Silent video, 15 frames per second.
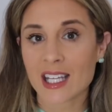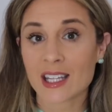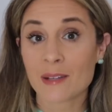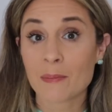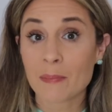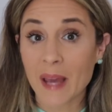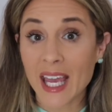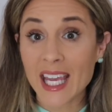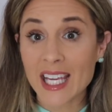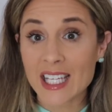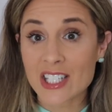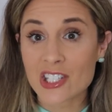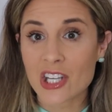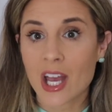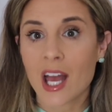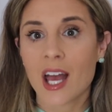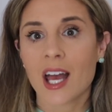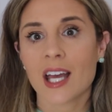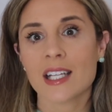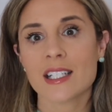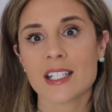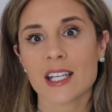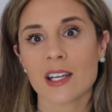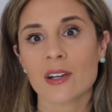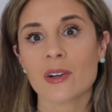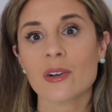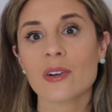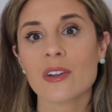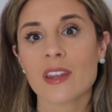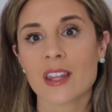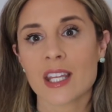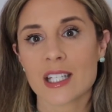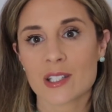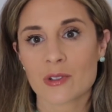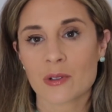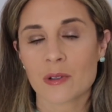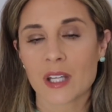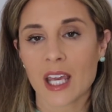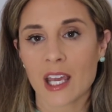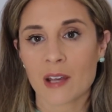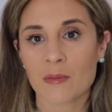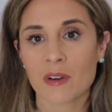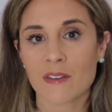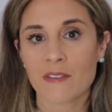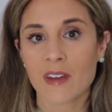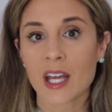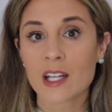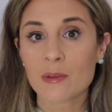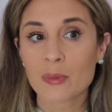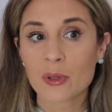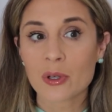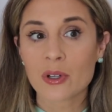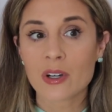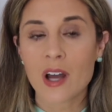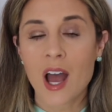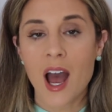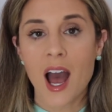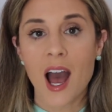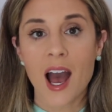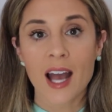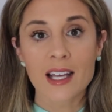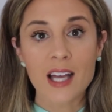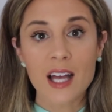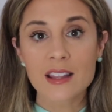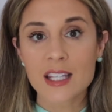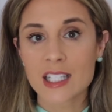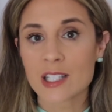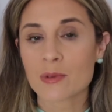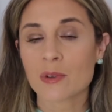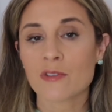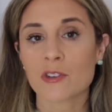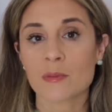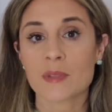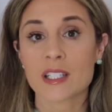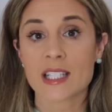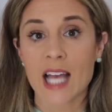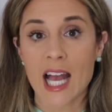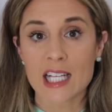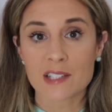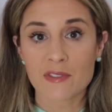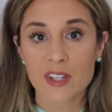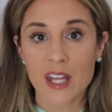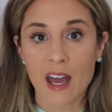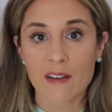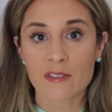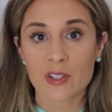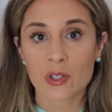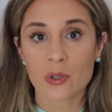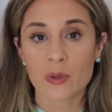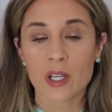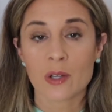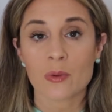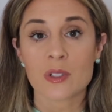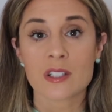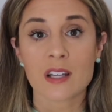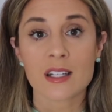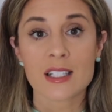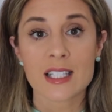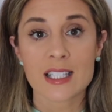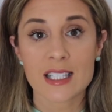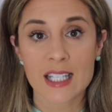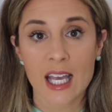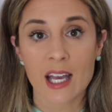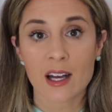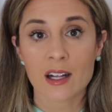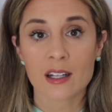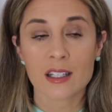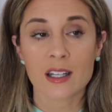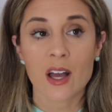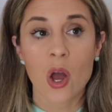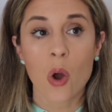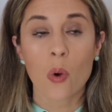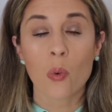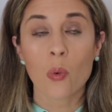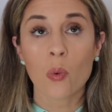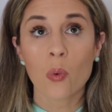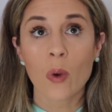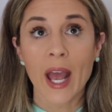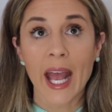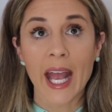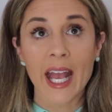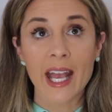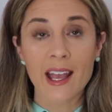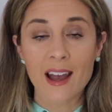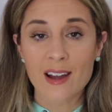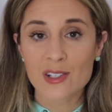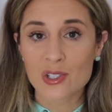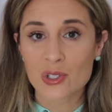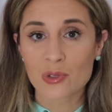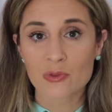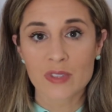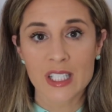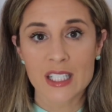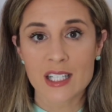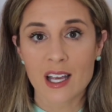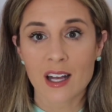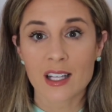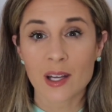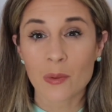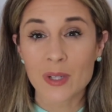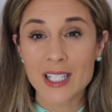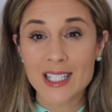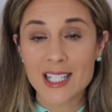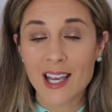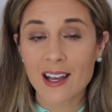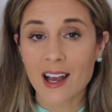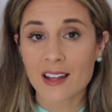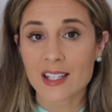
the beige until this one came available. I got this one from Saks Fifth Avenue. It was on sale way under retail. I want to say I got